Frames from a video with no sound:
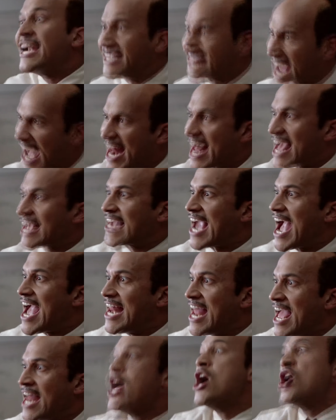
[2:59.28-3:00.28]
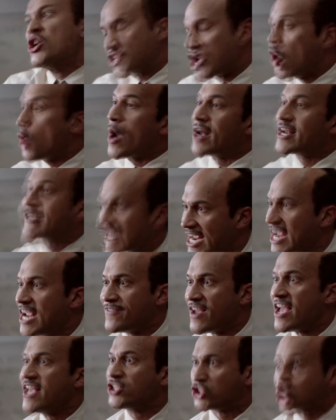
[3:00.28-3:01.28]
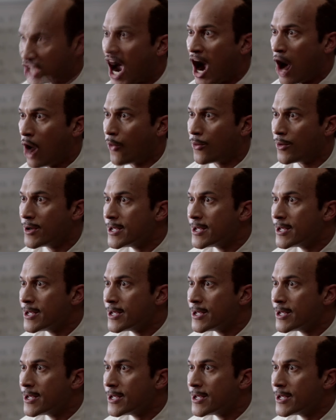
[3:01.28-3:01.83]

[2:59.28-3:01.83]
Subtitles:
dedicated to a TV show.